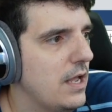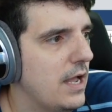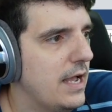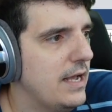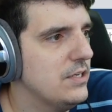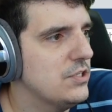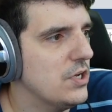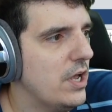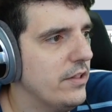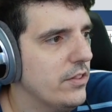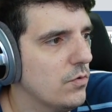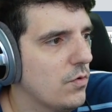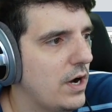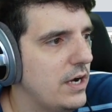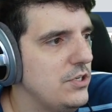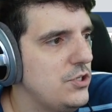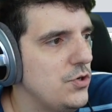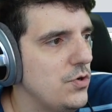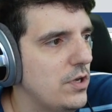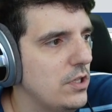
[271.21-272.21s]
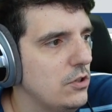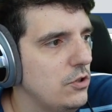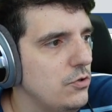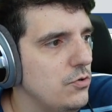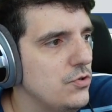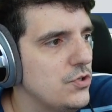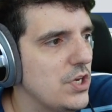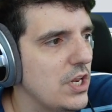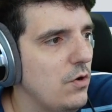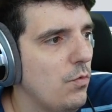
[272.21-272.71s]
as otherwise you can
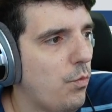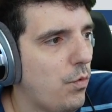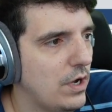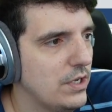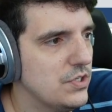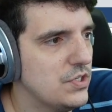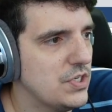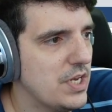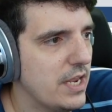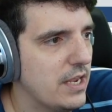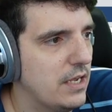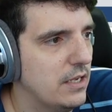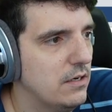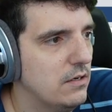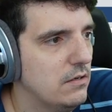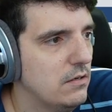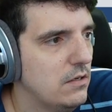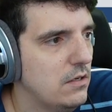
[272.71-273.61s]
lose in 1 second.